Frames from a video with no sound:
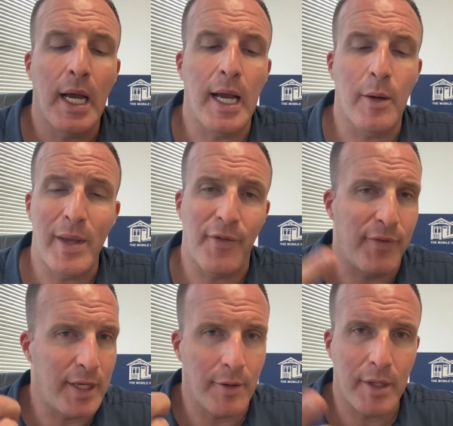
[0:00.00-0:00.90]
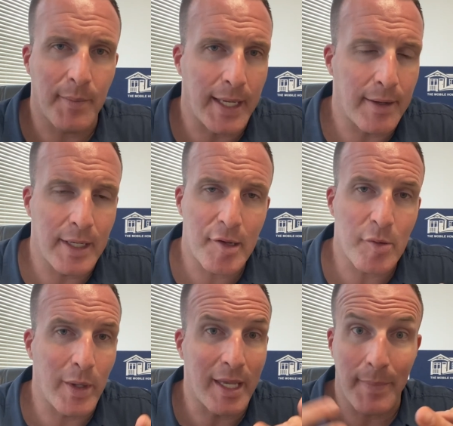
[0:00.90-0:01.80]
We have a video coming out next
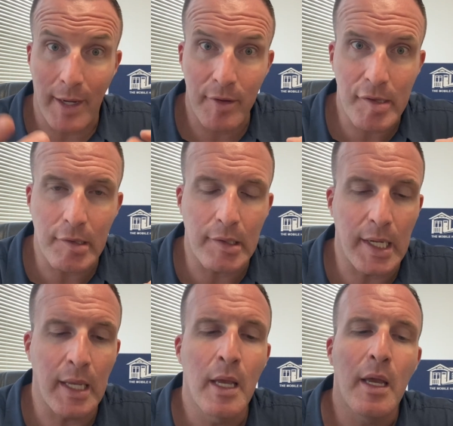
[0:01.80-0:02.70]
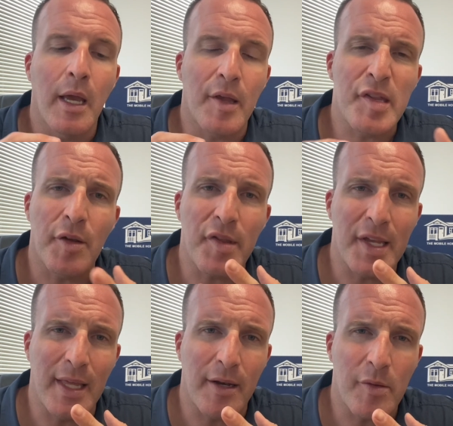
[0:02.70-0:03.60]
week about skirting, so you'll see
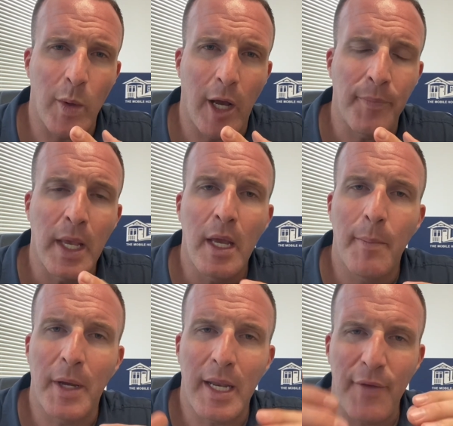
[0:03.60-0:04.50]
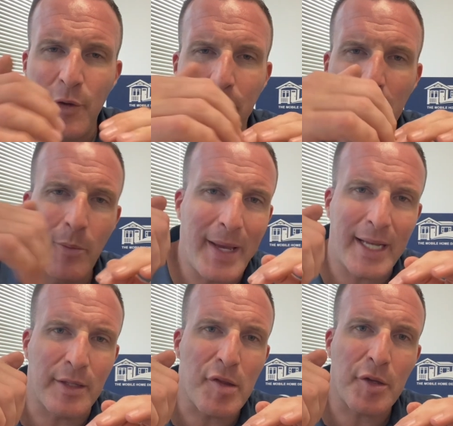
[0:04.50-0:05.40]
that as well. But if you peel back
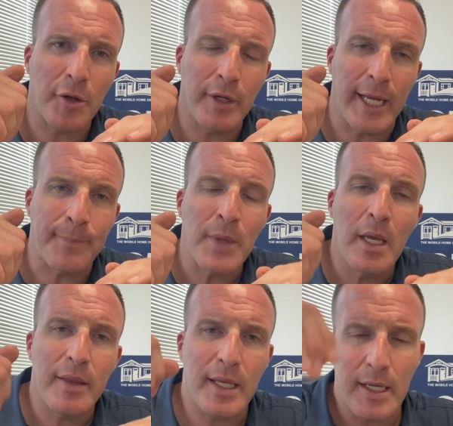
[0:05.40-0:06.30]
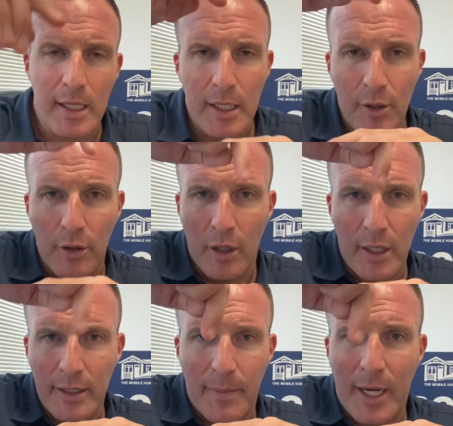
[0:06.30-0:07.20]
the skirting, then you'll look
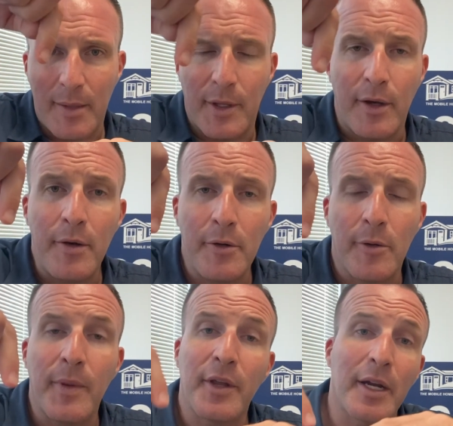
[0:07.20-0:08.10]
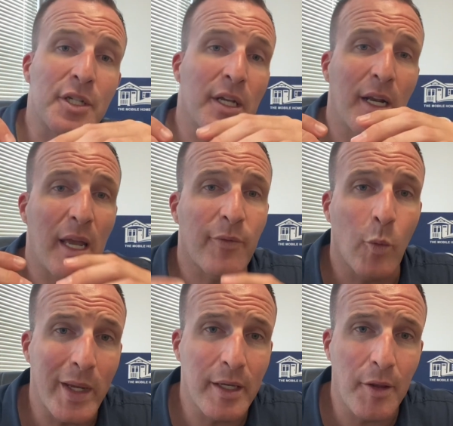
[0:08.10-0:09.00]
on the bottom of the home, they're actually gonna have
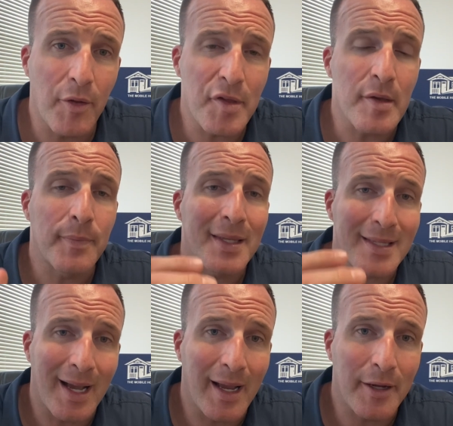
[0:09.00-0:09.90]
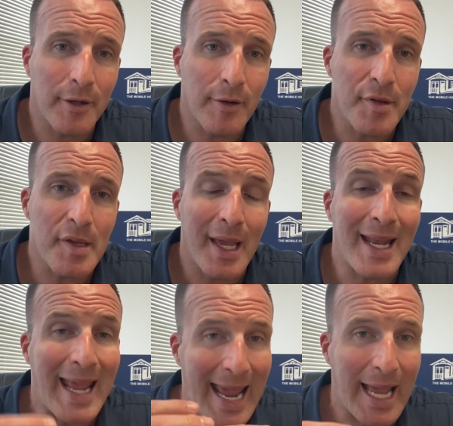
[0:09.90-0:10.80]
wheels, tires,
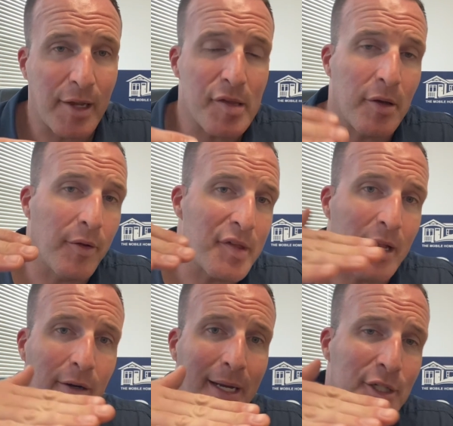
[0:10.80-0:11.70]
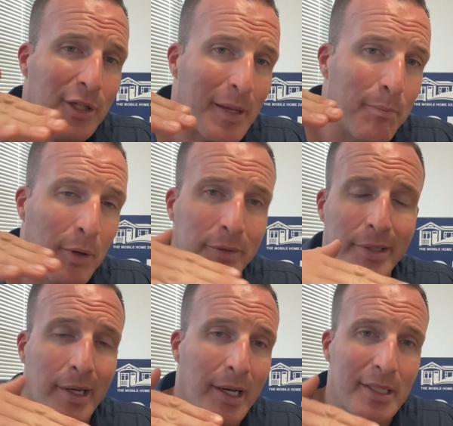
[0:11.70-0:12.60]
and axles that are actually bolted
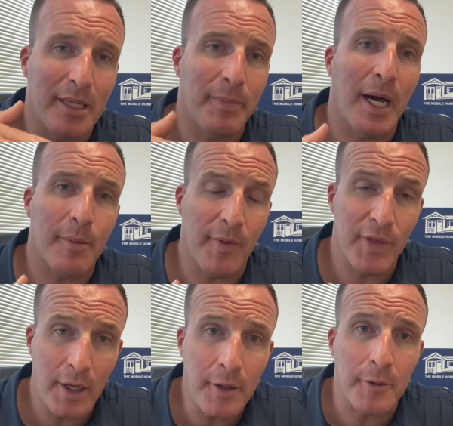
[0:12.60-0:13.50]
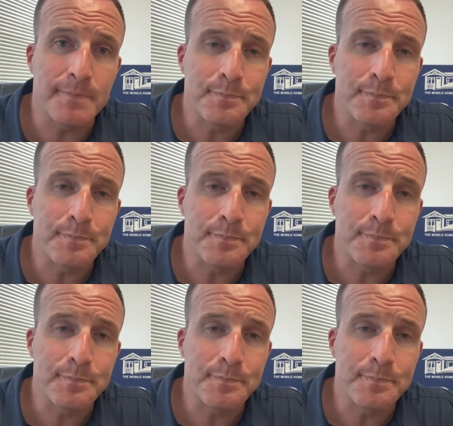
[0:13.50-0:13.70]
onto the bottom of the home.